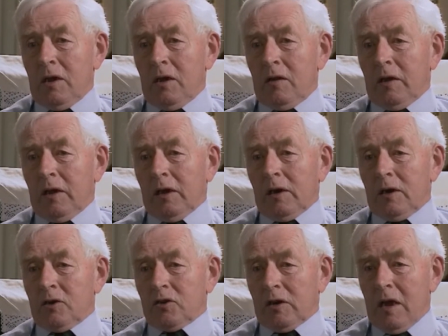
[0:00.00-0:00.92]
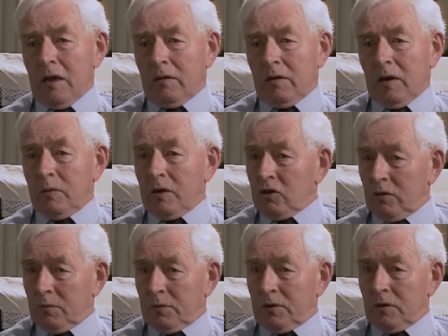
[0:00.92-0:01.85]
the English Catholic
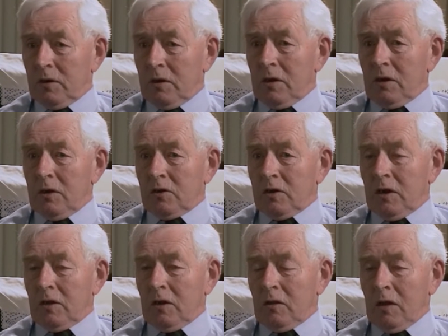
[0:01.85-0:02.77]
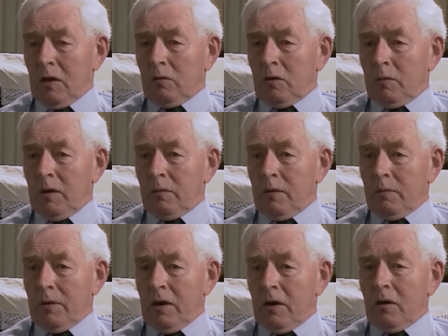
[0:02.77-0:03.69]
bishops said that they would be
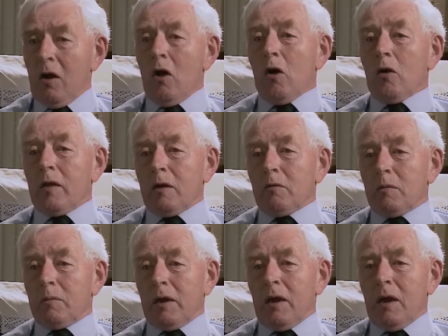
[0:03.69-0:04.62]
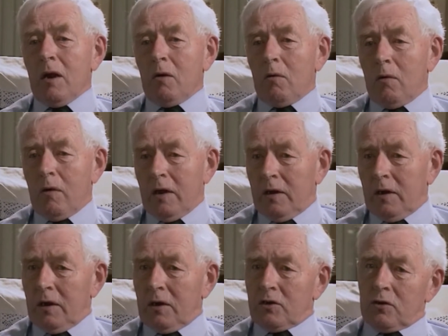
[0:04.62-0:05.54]
prepared, or they would be
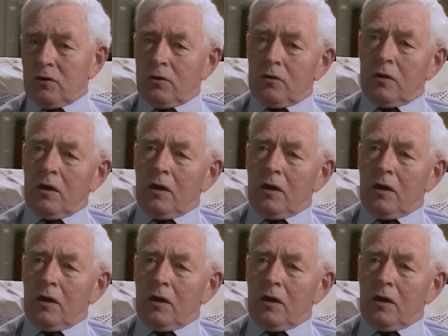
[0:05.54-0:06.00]
ready to